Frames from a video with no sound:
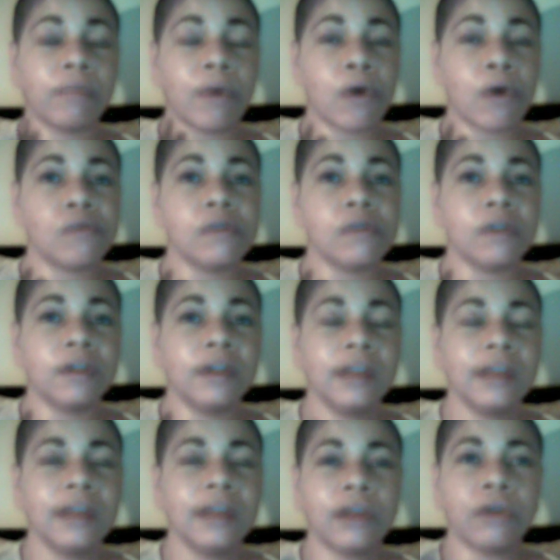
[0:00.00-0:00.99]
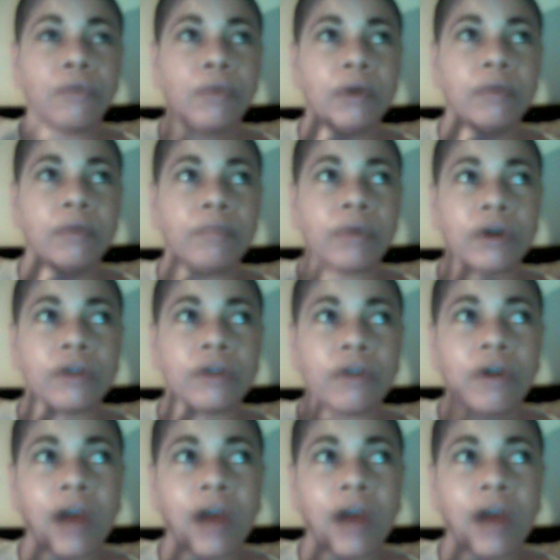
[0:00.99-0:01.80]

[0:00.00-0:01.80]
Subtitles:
potent. It wouldn't burn your